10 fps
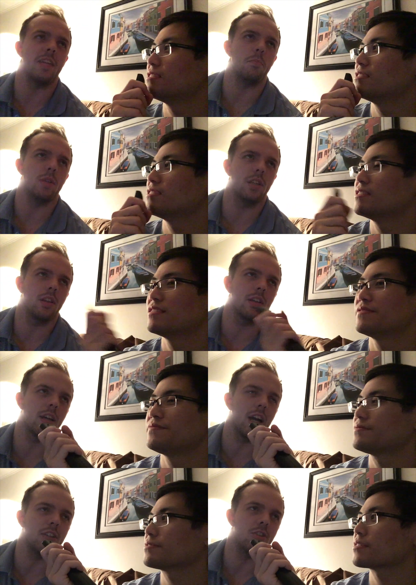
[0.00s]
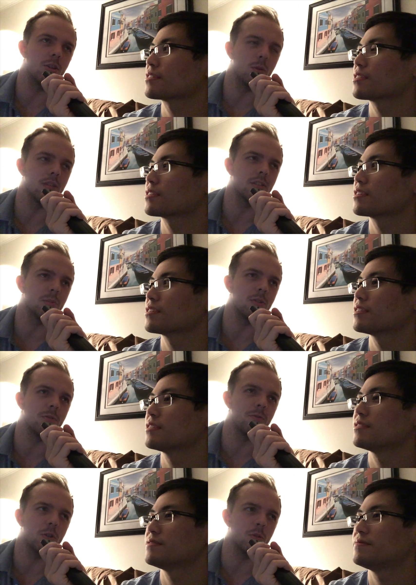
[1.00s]
Speaker 1: Admittedly, I don't want someone to
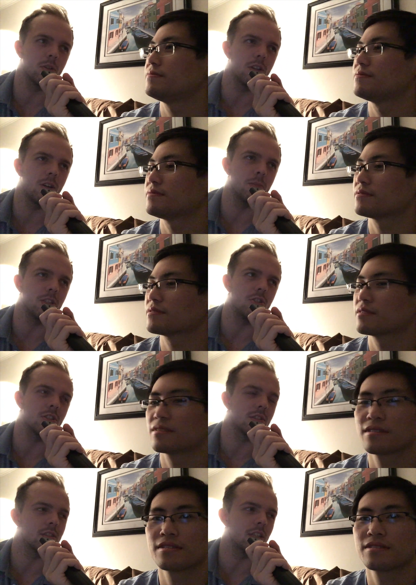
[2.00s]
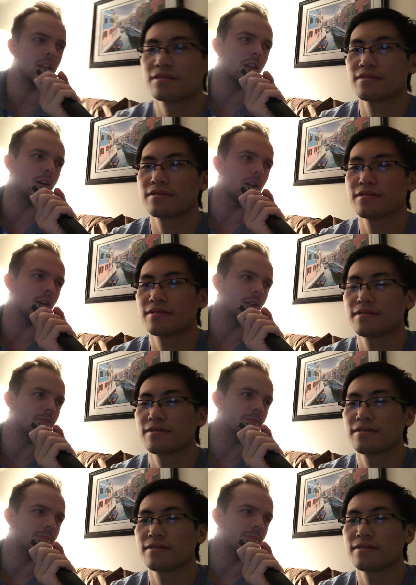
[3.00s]
phone call me just to say lol.